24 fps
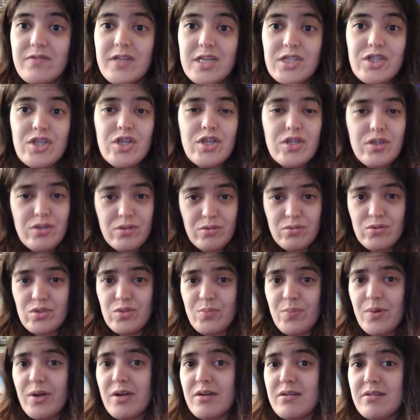That's a huge
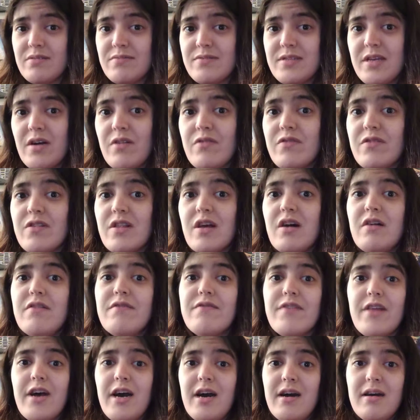part of self-love
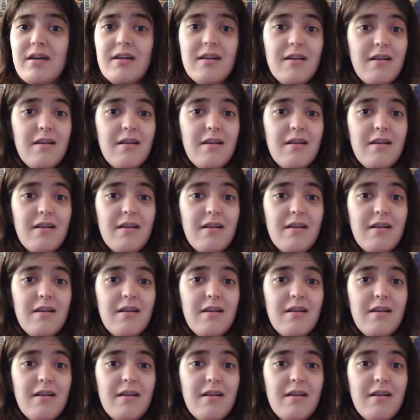that